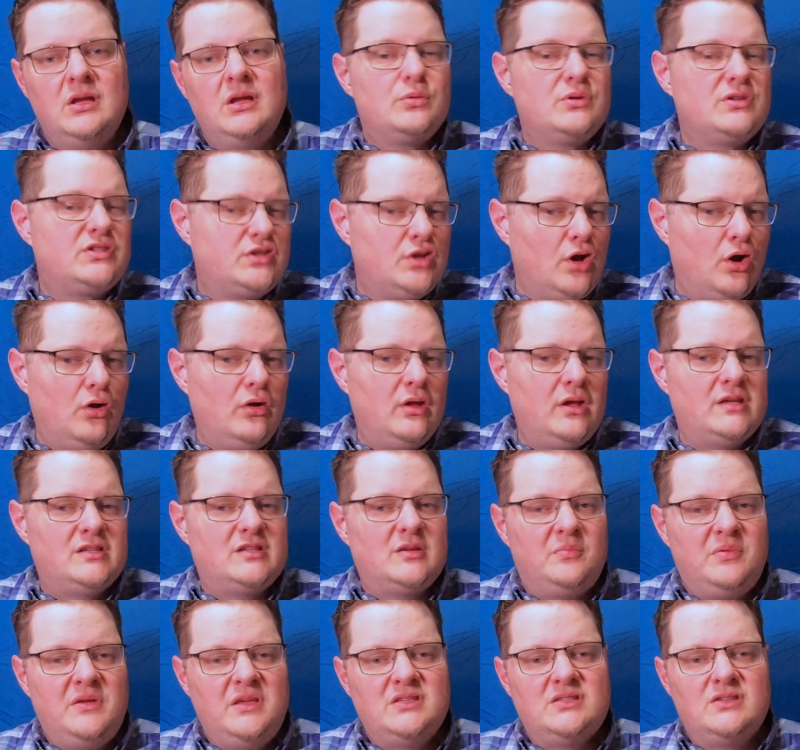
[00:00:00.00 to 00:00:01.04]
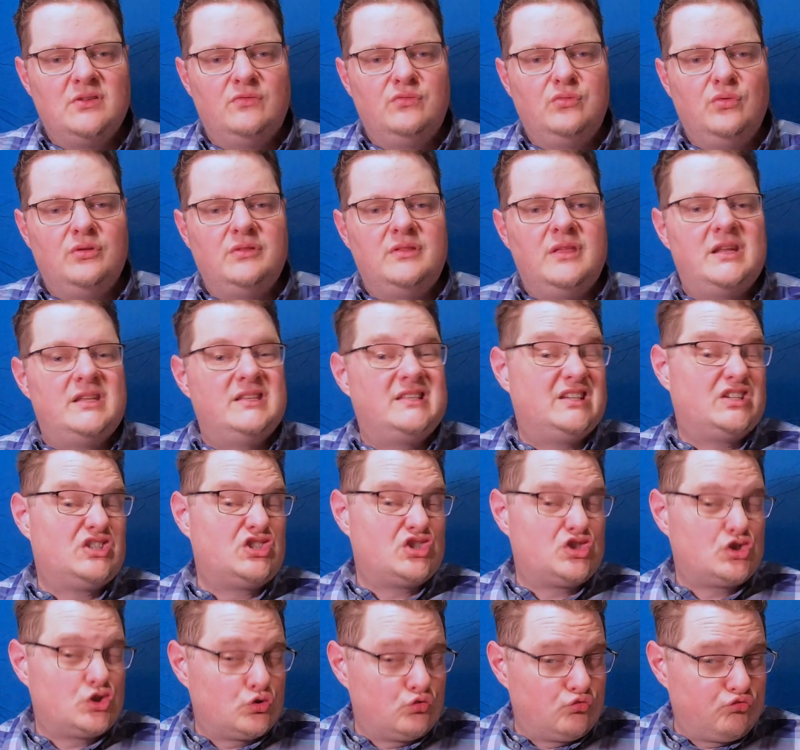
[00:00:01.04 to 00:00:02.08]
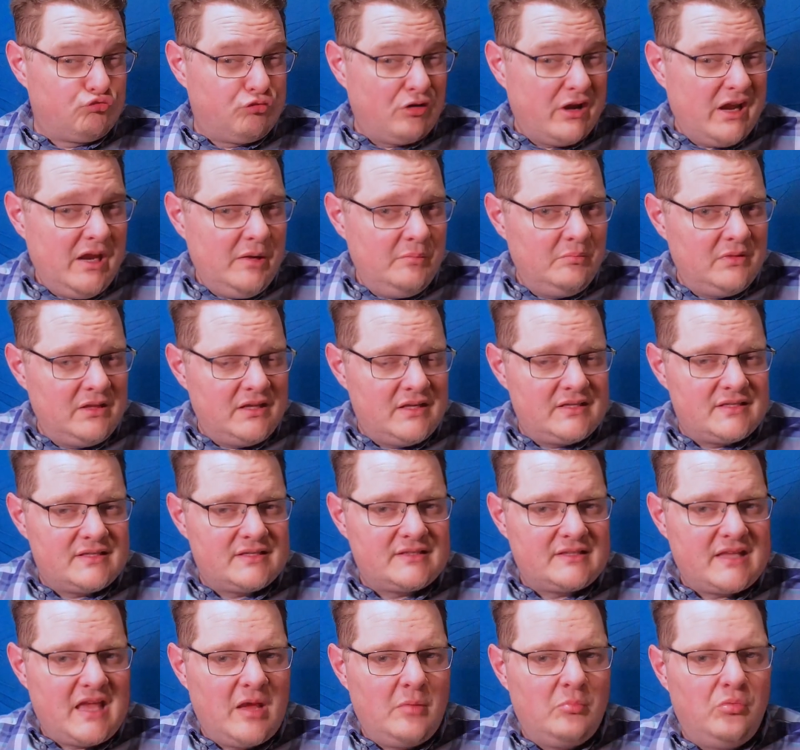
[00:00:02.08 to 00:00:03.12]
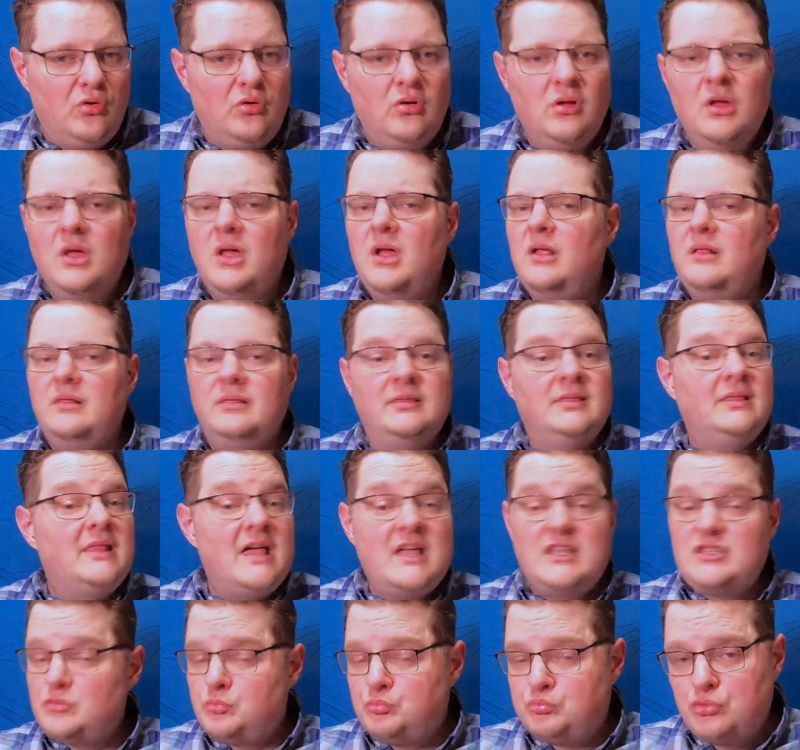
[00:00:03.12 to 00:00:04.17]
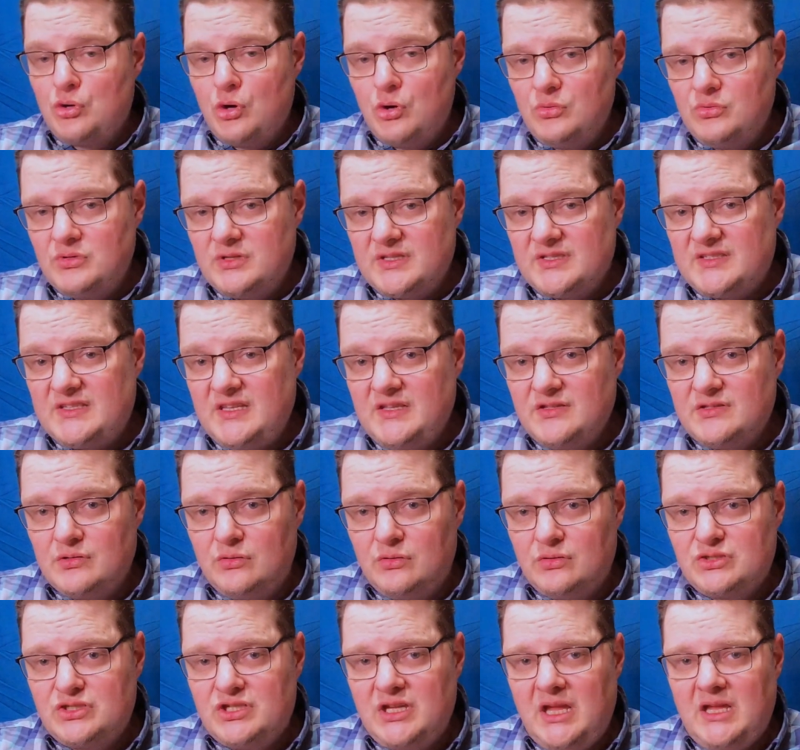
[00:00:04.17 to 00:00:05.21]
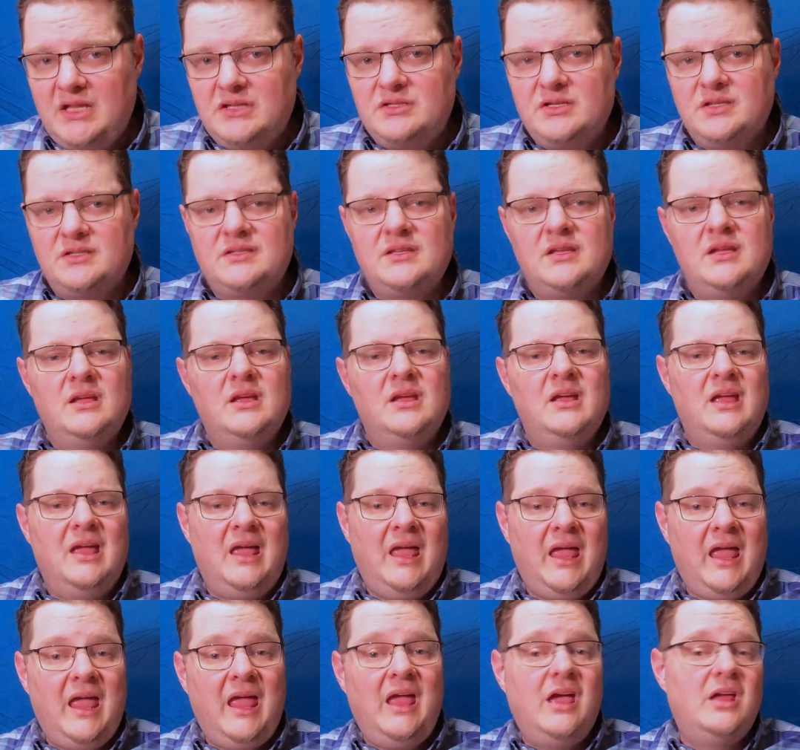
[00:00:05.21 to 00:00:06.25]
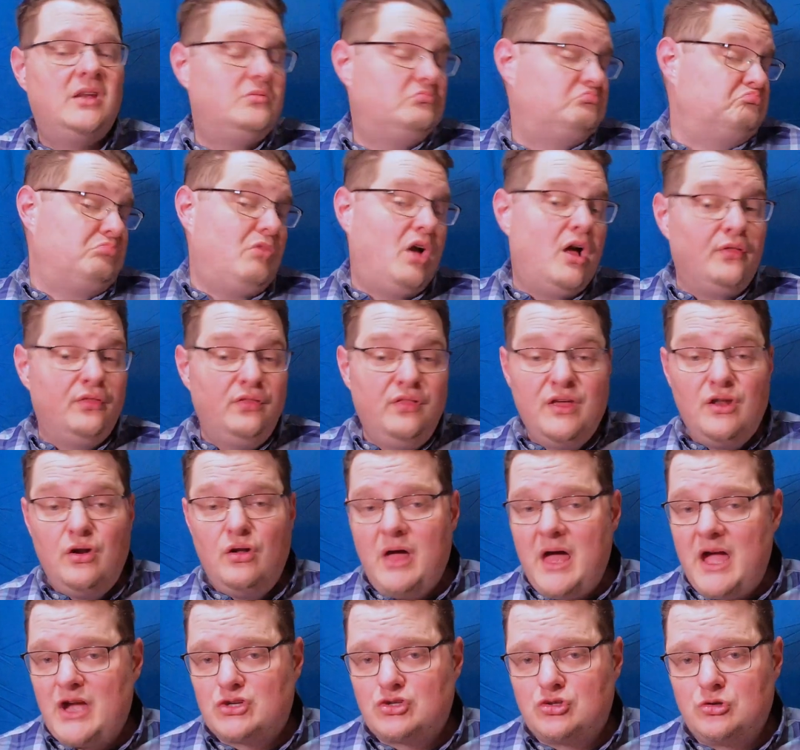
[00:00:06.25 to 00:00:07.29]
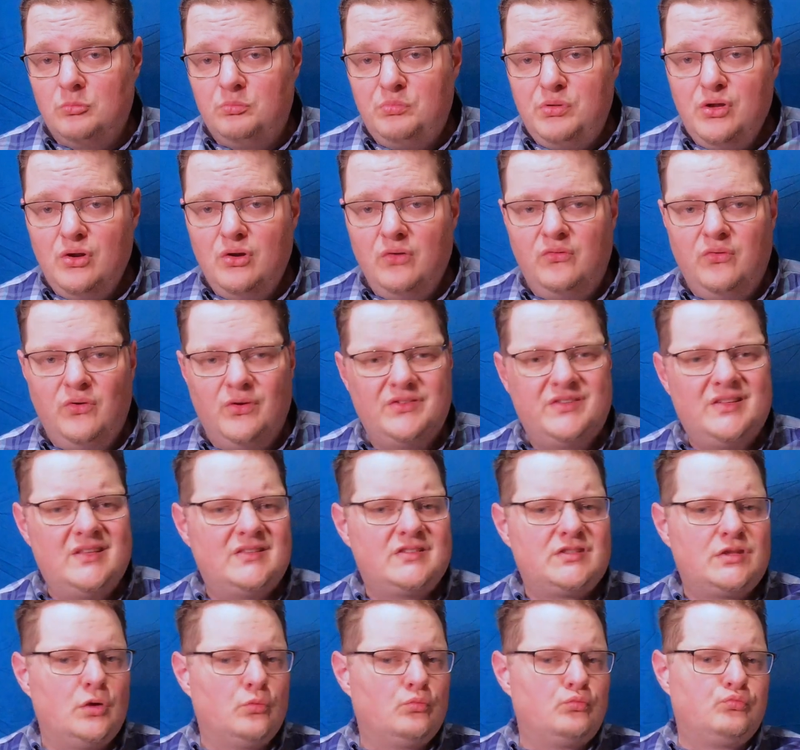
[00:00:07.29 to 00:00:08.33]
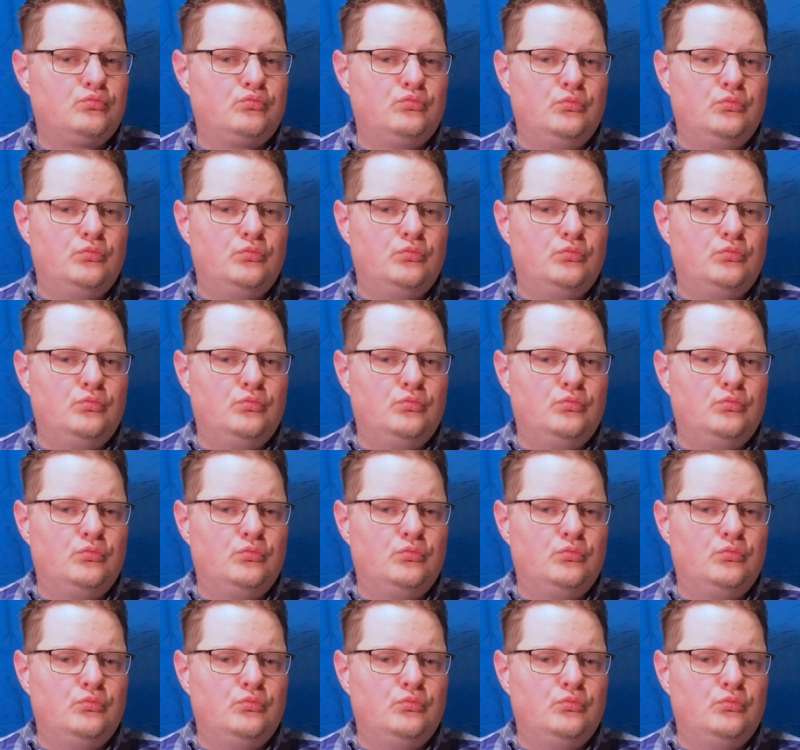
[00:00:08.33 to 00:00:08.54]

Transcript: The result is a piece of wood that is extremely stable, less prone to seasonal changes, and a little extra beautiful since the